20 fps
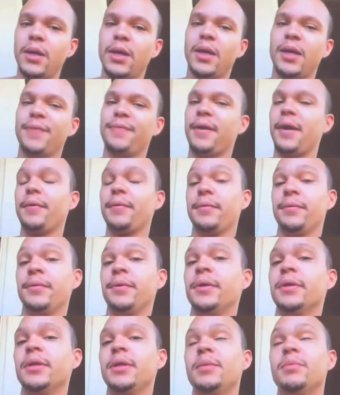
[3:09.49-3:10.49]
If I
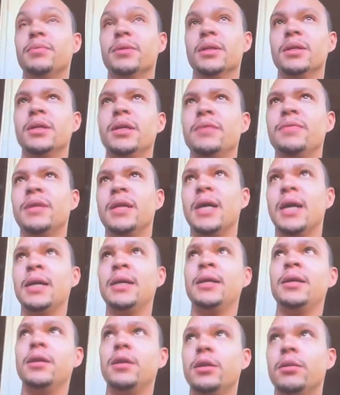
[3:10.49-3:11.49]
really believed that I
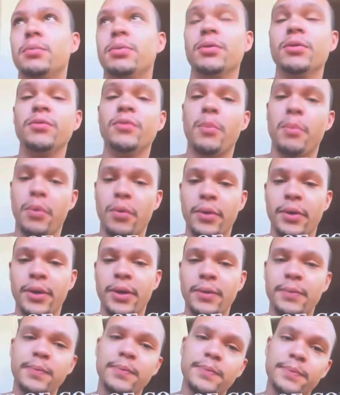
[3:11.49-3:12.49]
needed to prove a point,
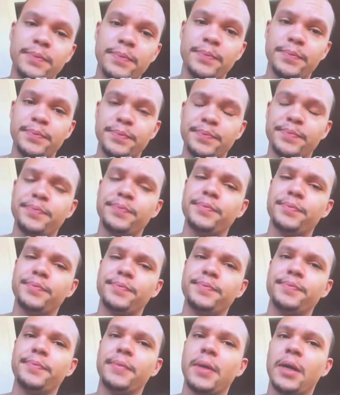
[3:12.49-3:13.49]

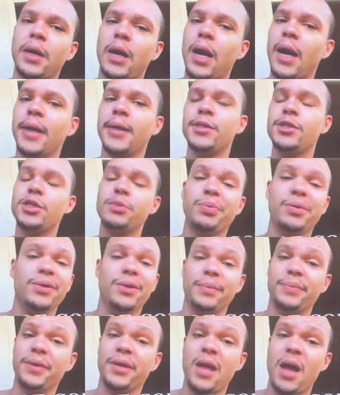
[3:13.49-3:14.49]
I could just pull
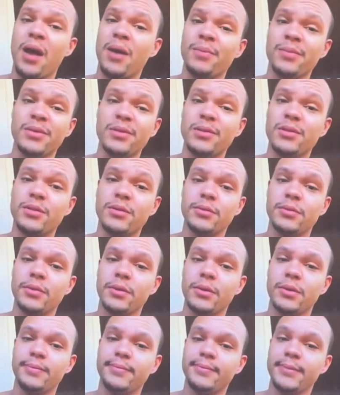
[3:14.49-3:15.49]
up the cameras
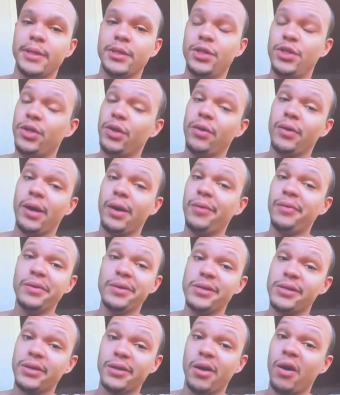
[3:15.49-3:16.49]
and show I
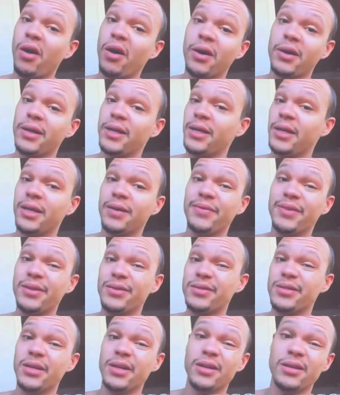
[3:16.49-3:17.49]
wasn't gone any of
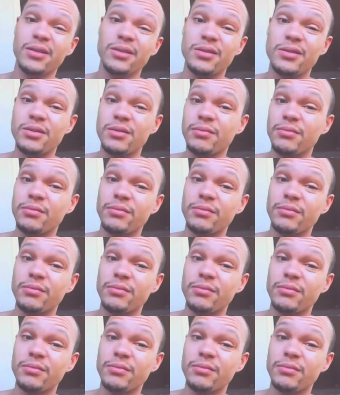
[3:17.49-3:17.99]
those days.